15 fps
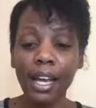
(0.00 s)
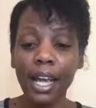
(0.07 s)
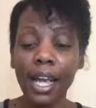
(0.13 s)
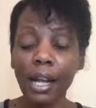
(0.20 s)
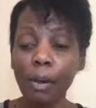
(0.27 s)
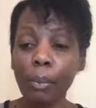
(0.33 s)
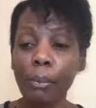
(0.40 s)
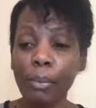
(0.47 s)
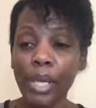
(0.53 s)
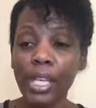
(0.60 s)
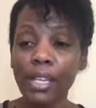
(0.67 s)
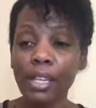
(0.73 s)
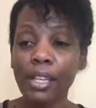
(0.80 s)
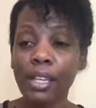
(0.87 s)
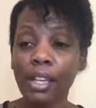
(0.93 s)
help
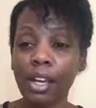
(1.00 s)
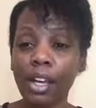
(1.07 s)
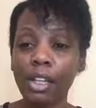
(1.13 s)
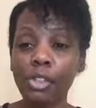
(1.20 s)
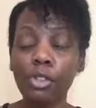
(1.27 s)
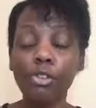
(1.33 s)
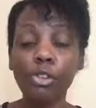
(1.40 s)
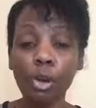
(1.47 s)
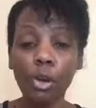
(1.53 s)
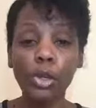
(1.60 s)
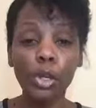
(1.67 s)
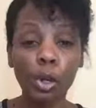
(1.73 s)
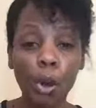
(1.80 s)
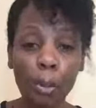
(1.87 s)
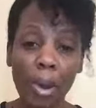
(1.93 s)
me to follow
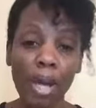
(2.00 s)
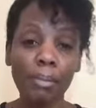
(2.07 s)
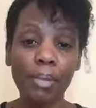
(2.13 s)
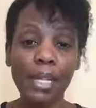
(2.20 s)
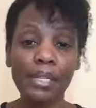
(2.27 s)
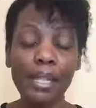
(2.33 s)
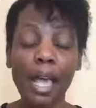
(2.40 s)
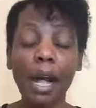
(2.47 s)
your commandments.